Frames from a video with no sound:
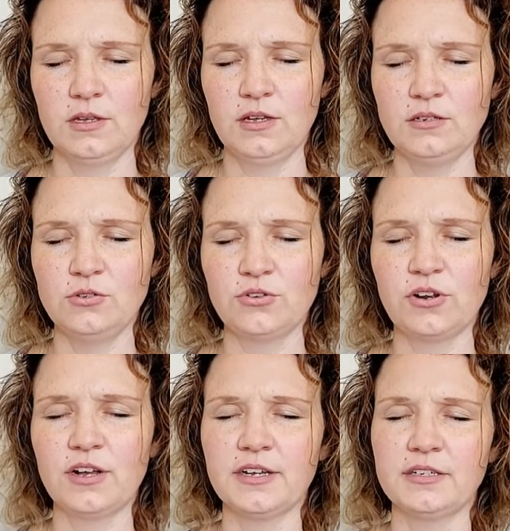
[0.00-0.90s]
And you
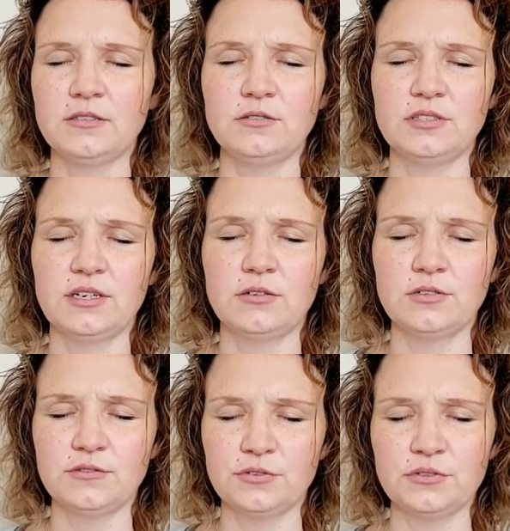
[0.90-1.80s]
cry and you say, I'll
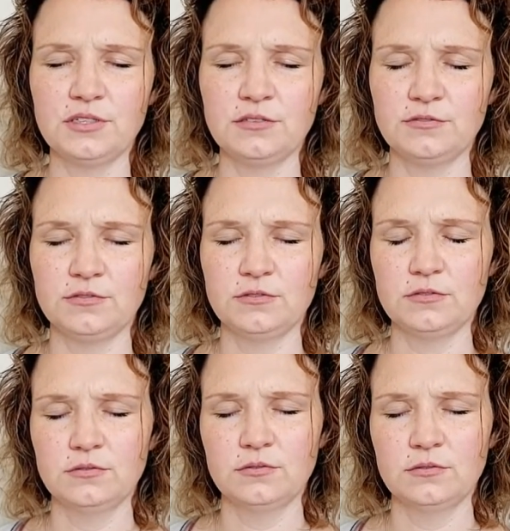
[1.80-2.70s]
never leave,
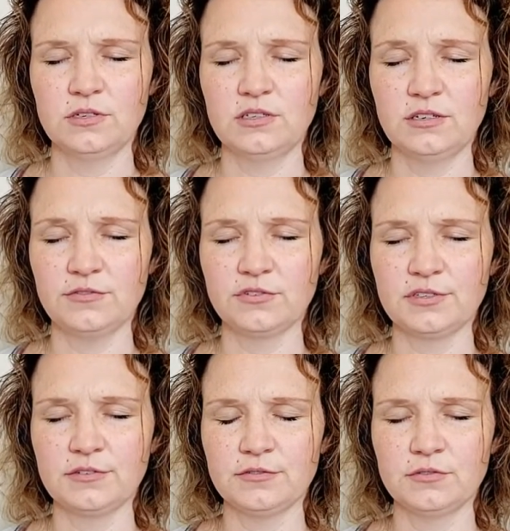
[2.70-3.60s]
never
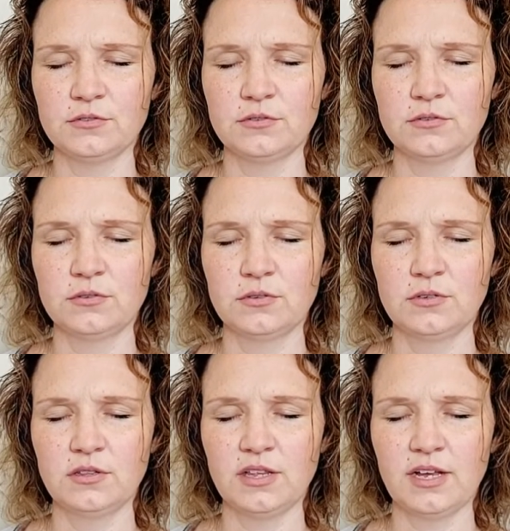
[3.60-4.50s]
leave.
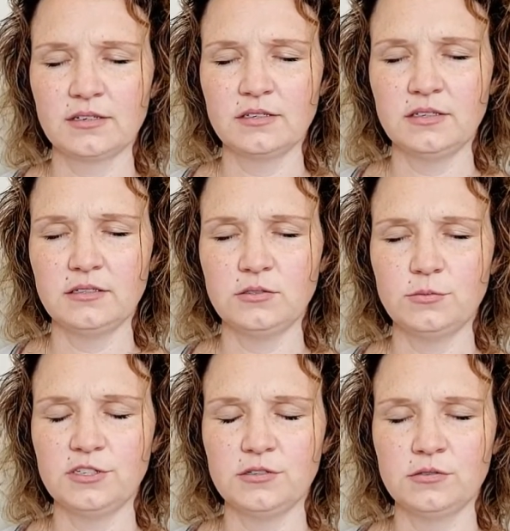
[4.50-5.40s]
Lack needs
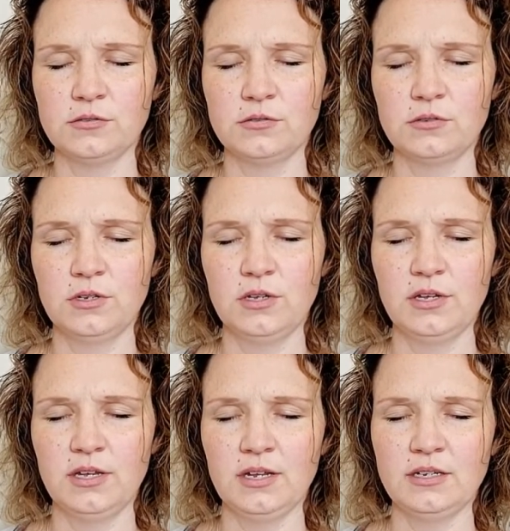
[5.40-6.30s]
me.
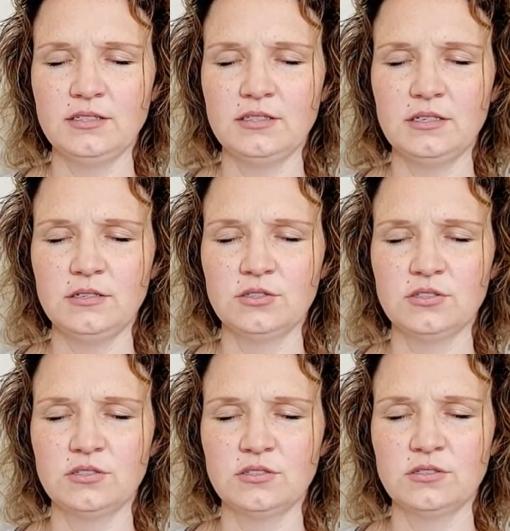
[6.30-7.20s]
And I see just
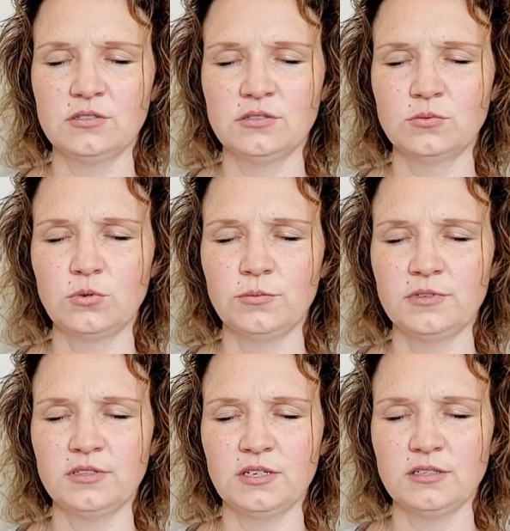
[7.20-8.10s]
this, this
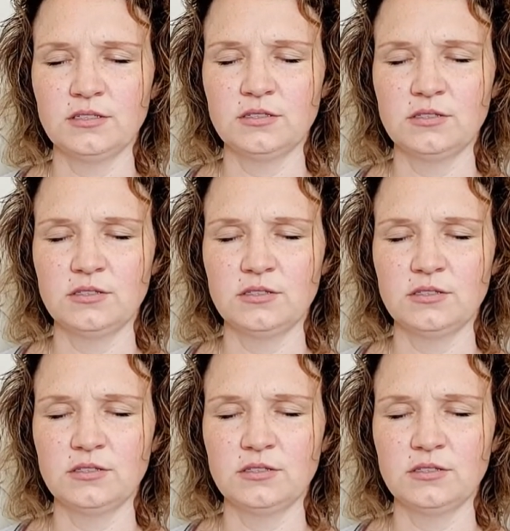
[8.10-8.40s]
woman that is